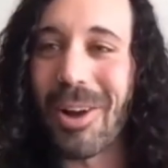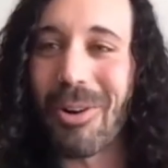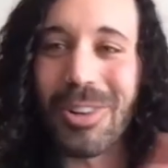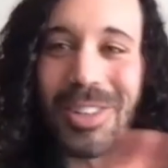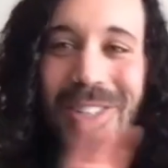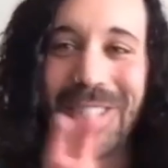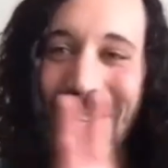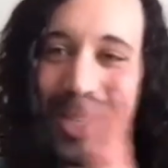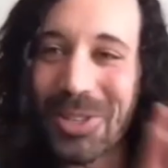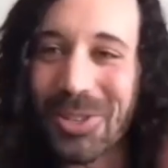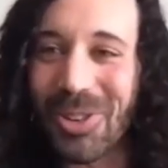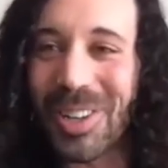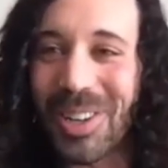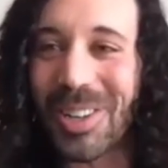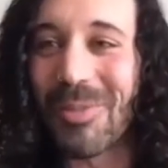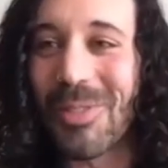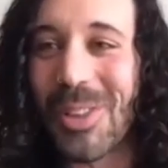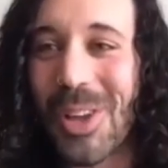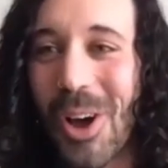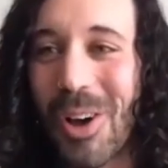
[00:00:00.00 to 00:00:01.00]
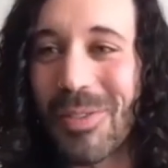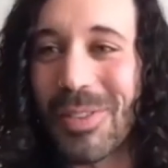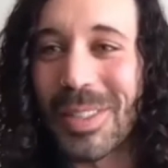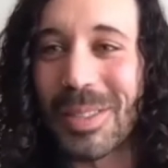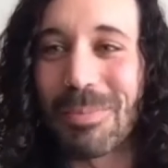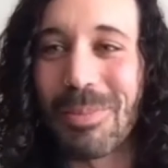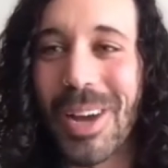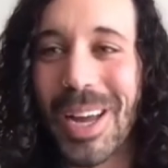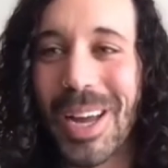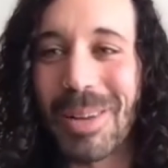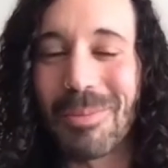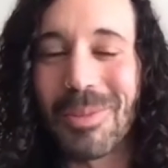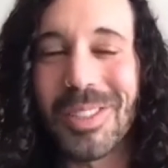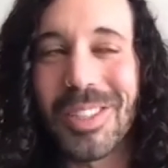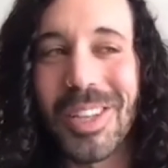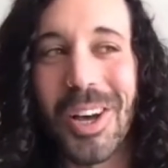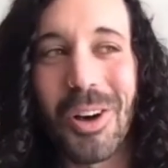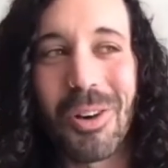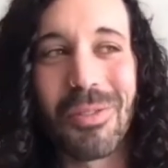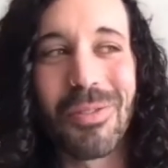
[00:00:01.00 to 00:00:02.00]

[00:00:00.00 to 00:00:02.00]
district of the office by himself.